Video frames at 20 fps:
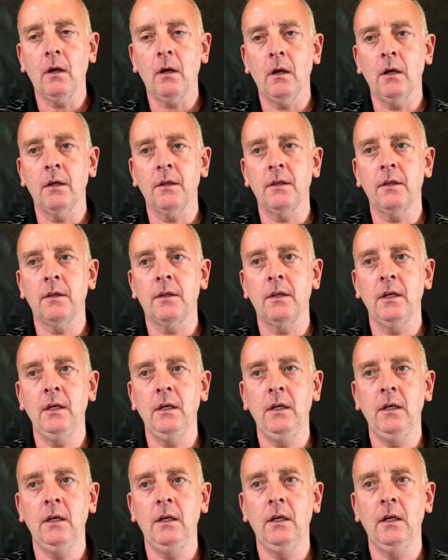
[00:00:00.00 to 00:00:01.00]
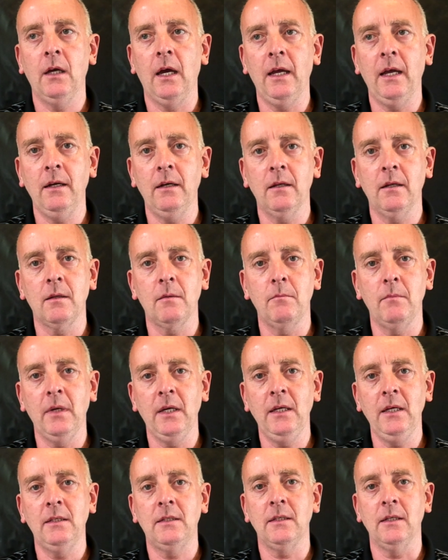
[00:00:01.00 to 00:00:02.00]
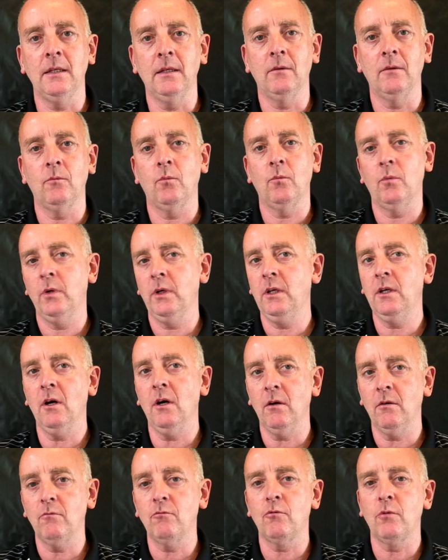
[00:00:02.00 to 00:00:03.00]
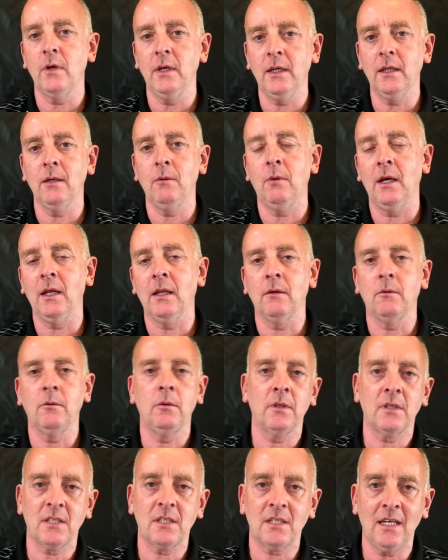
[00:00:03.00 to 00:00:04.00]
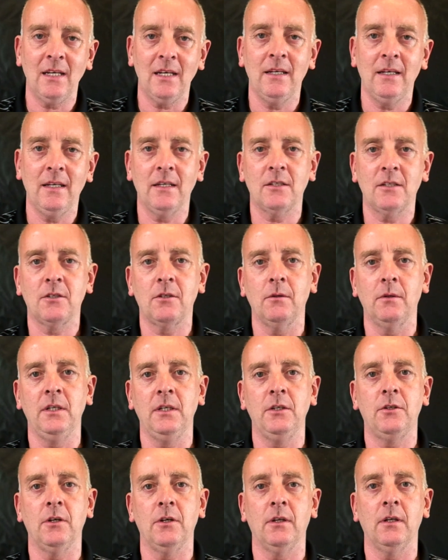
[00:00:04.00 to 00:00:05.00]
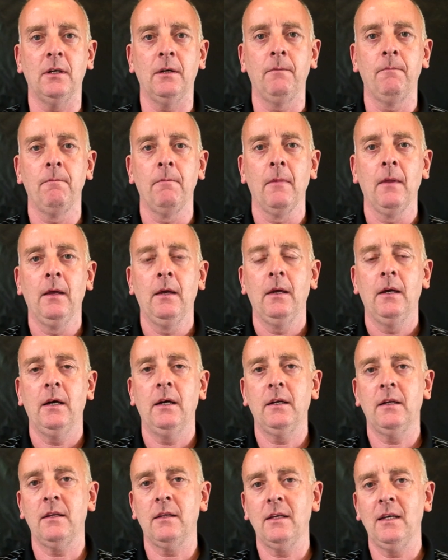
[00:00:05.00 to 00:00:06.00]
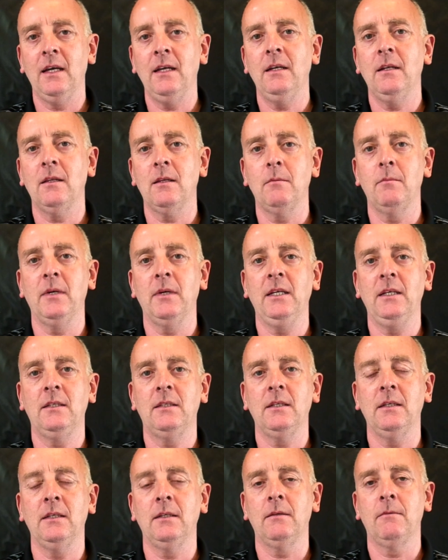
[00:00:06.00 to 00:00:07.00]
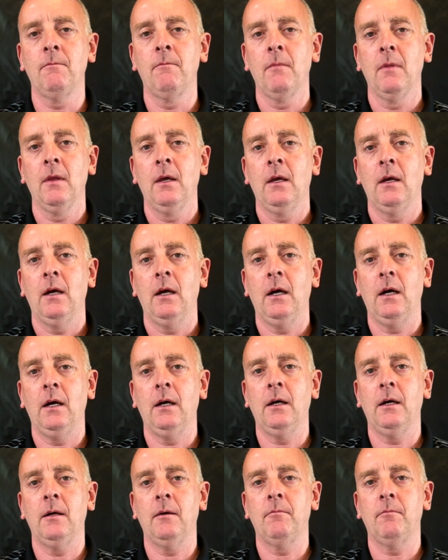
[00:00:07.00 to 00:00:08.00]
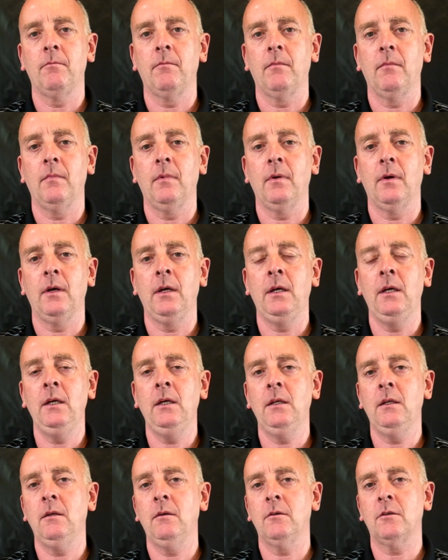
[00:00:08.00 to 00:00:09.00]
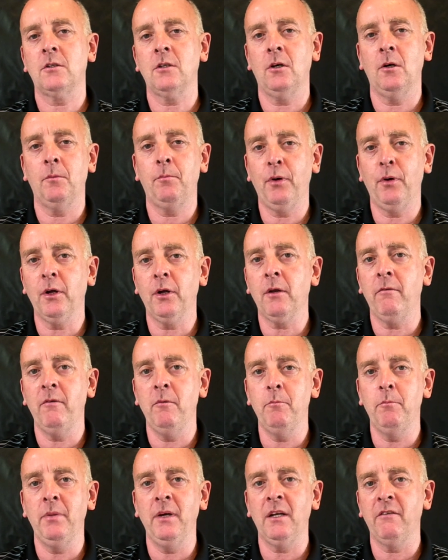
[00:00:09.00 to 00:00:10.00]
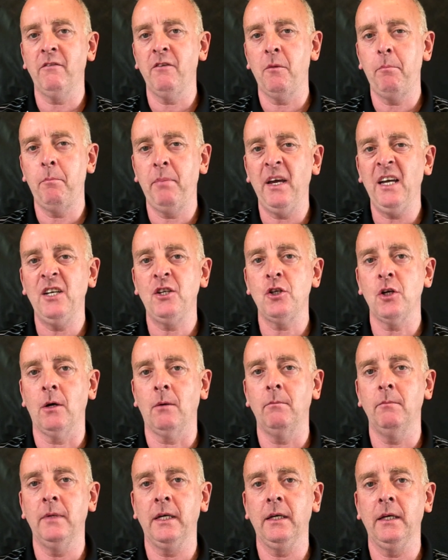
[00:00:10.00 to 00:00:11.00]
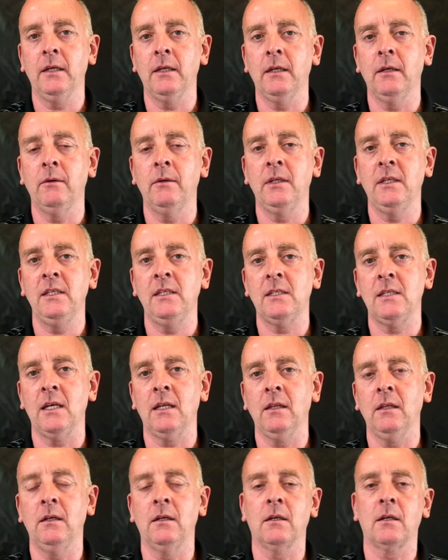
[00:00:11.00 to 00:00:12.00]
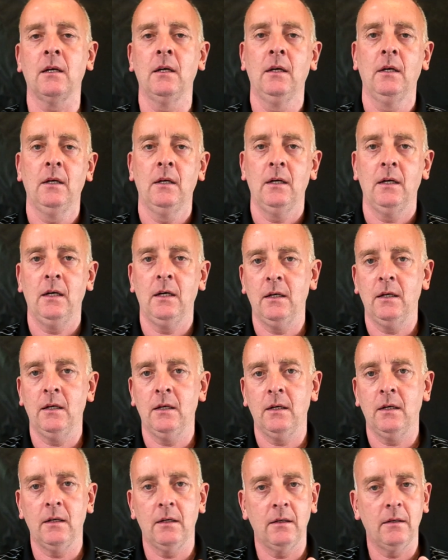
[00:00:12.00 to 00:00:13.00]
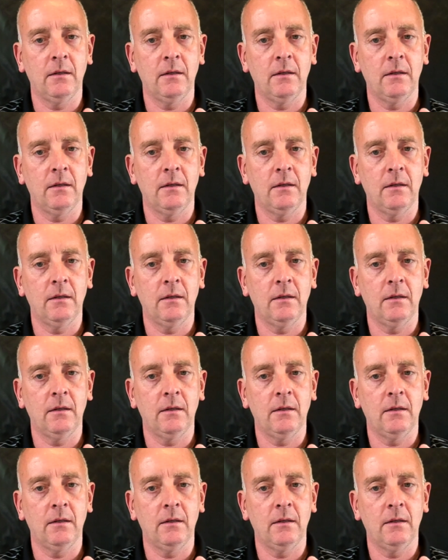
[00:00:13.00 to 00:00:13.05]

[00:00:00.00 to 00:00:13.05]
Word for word: at the end of the meeting, we'd got on really well. We were sat next to each other. And at the end of the meeting, um, he sort of put a bit of a pitch on me, you know, and he said, look, uh,